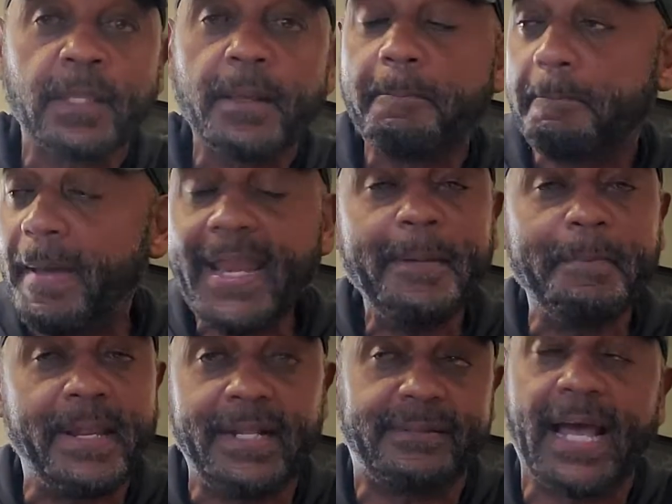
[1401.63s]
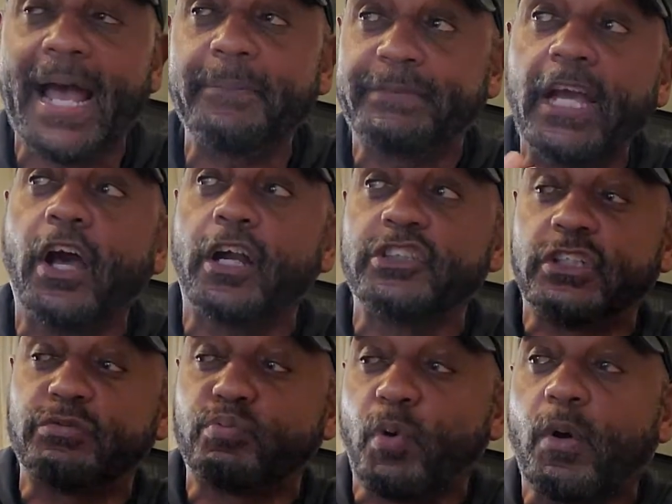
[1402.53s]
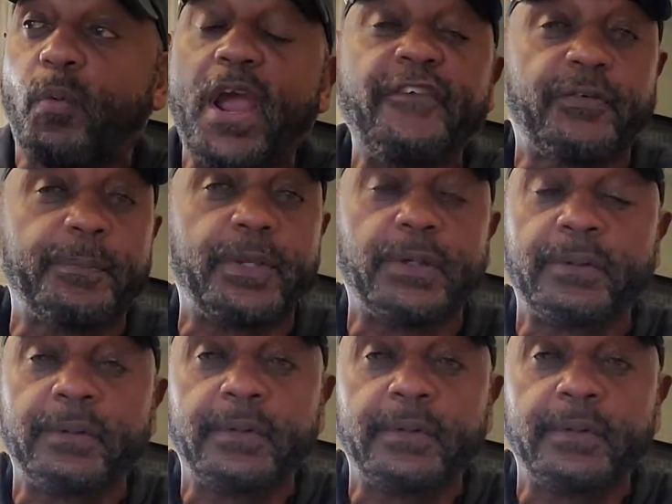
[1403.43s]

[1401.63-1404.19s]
Many, many times, they're going to just run away from you.